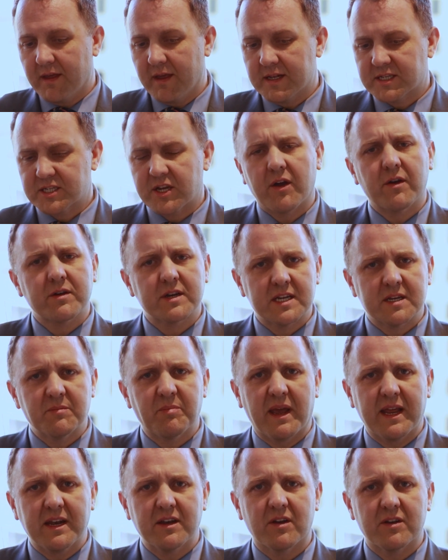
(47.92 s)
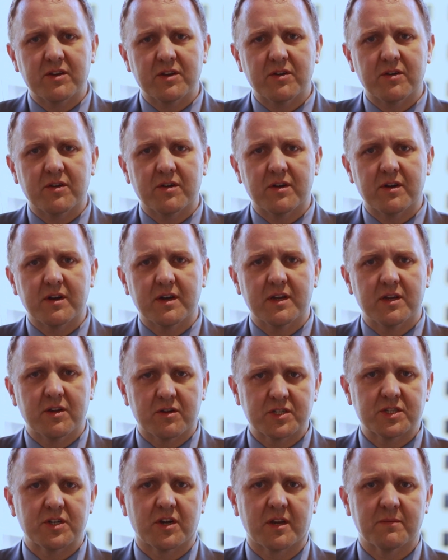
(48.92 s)
it's going to depend on your
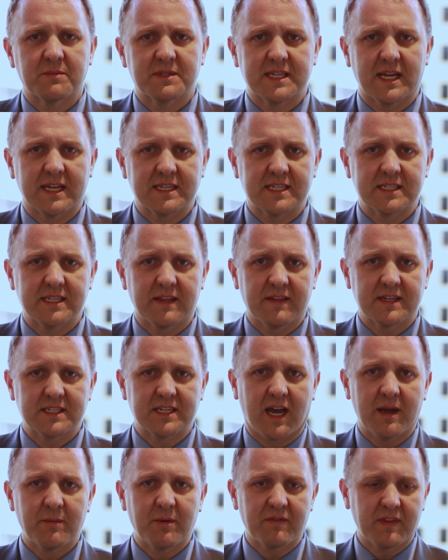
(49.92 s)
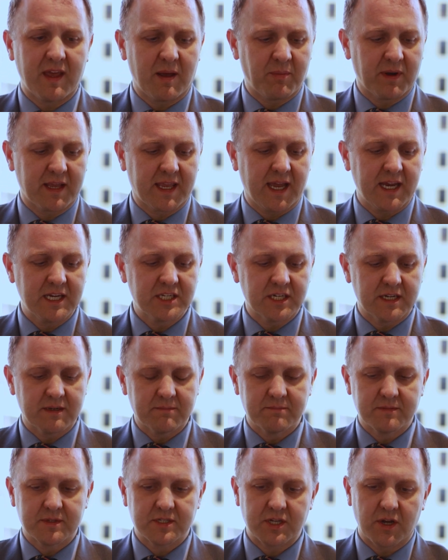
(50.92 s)
circumstances at the time of the application.
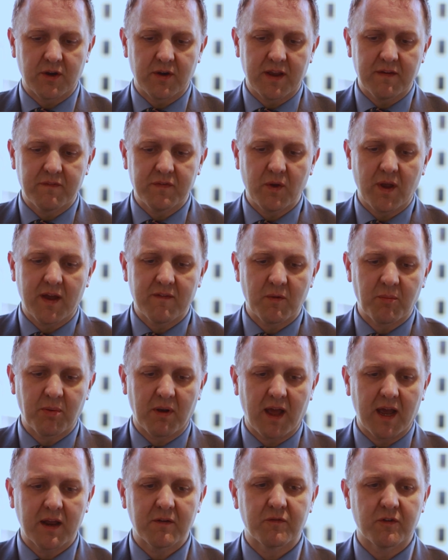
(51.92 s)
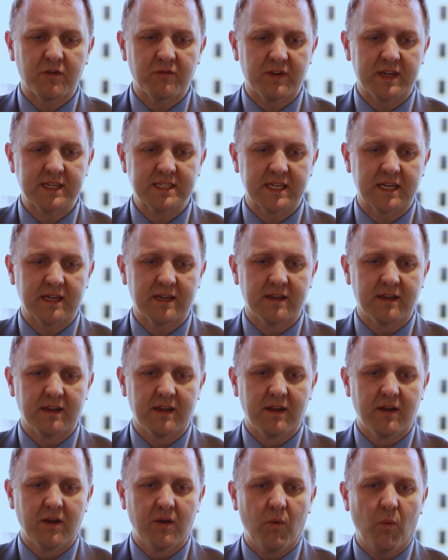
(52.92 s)
So if you have applied for a visa
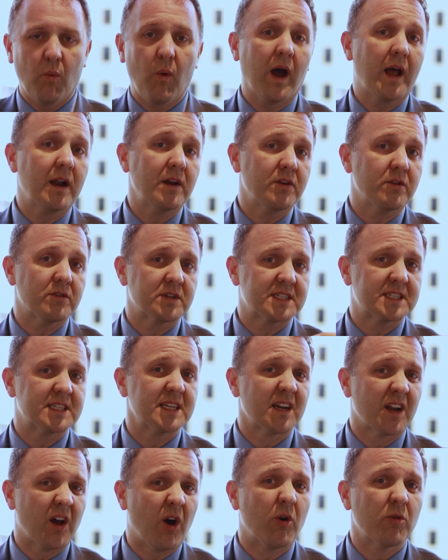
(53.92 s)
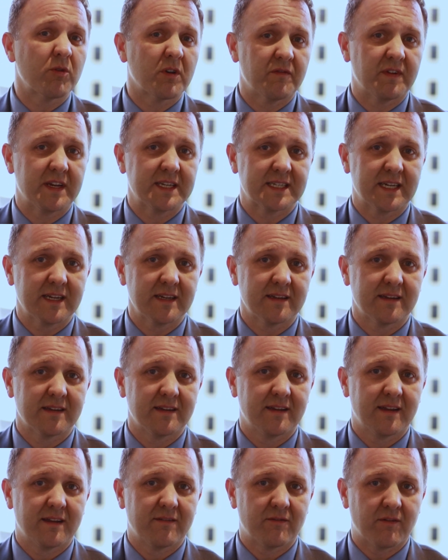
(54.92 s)
while you still hold a visa,
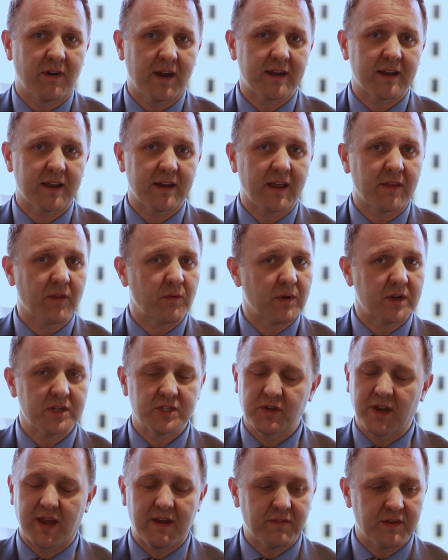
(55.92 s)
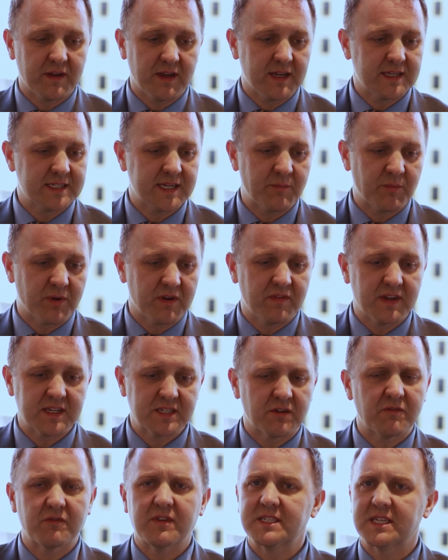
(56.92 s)
right? In other words, you have a temporary
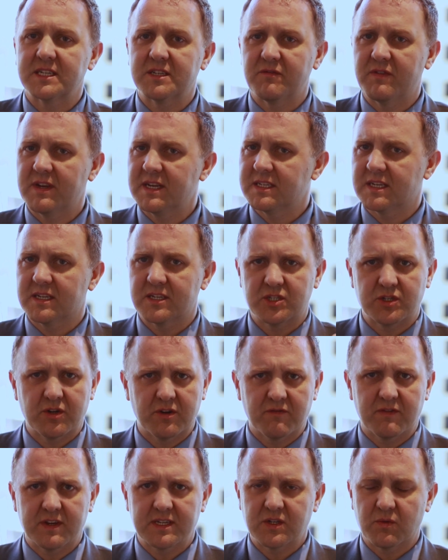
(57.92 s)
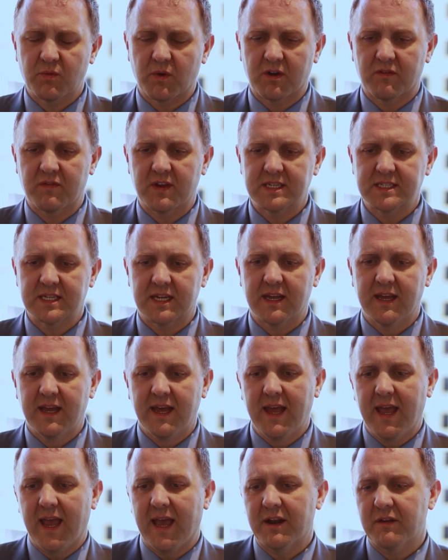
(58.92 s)
visa, a visitor visa, student visa, work visa,
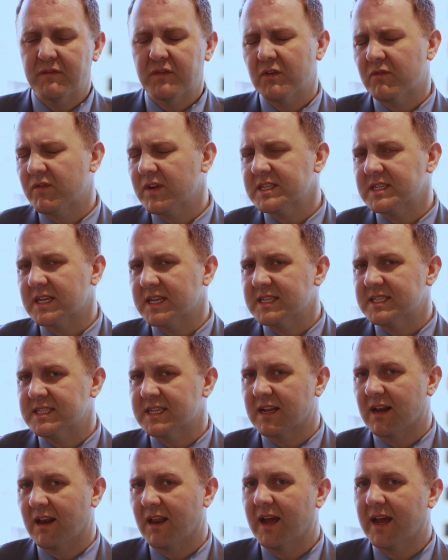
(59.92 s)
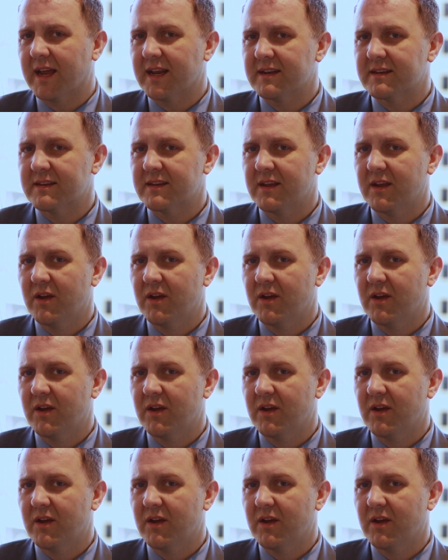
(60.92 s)
and if your visa is declined